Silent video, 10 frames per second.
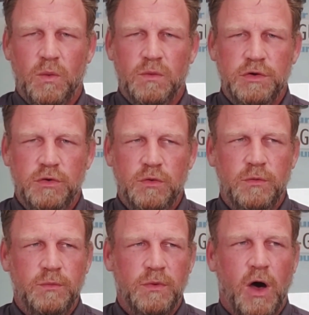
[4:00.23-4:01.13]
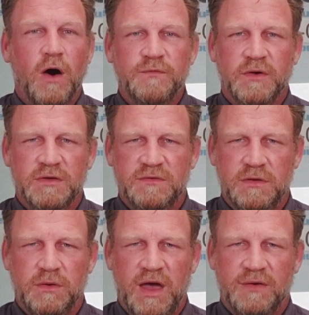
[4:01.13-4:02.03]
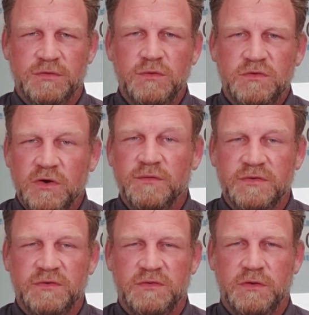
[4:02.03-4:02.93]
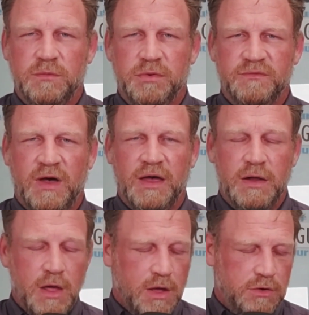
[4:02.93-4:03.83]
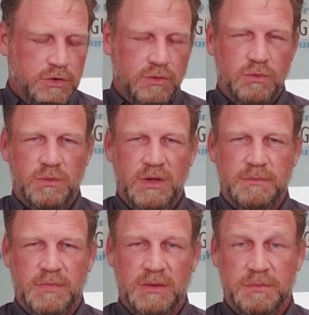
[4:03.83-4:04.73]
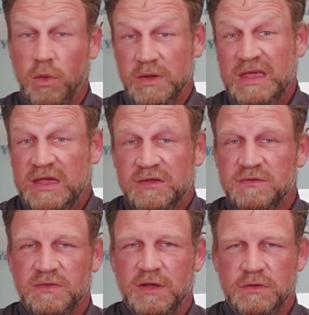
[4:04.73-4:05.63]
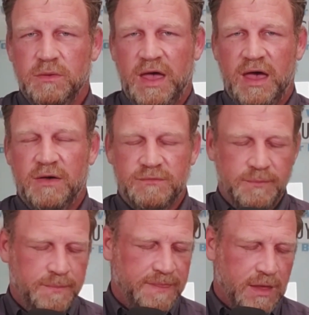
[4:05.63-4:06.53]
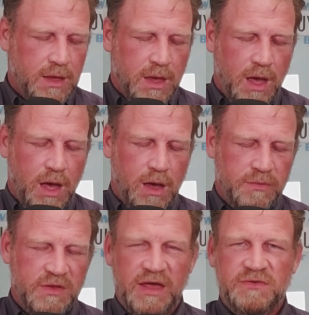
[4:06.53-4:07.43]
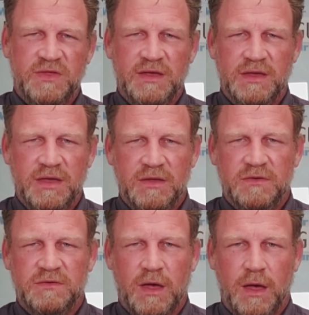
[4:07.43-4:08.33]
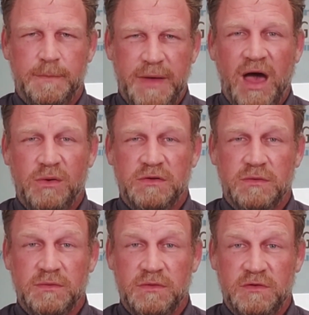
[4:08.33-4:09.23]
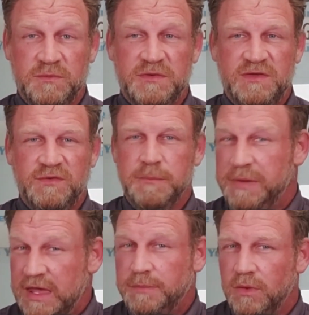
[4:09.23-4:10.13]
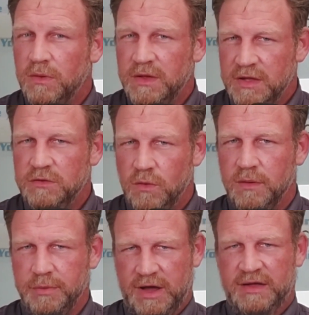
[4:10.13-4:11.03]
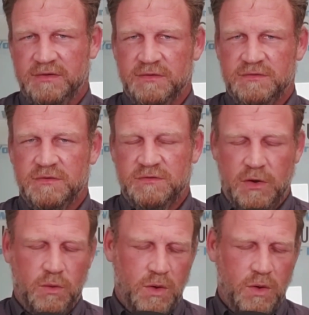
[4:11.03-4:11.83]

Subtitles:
new offerings that you have, new services that you provide, new employees that you have. The next thing is about the specific people in your practice. So